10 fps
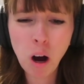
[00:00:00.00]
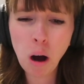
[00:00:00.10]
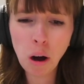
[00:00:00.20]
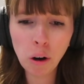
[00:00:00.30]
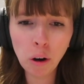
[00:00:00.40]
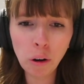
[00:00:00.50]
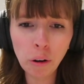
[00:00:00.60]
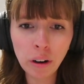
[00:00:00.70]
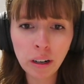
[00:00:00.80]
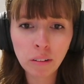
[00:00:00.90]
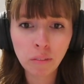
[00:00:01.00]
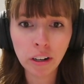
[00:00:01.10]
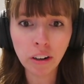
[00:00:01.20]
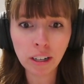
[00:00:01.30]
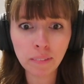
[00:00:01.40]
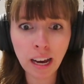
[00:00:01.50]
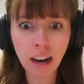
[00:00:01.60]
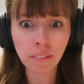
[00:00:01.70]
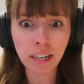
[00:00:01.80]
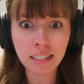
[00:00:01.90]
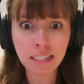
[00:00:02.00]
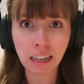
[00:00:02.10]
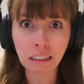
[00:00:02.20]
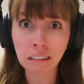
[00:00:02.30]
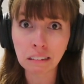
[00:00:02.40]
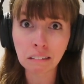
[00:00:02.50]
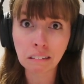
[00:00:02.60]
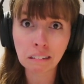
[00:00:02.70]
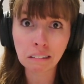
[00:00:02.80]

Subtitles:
Oh. We're not gonna be happy in a second, Luce.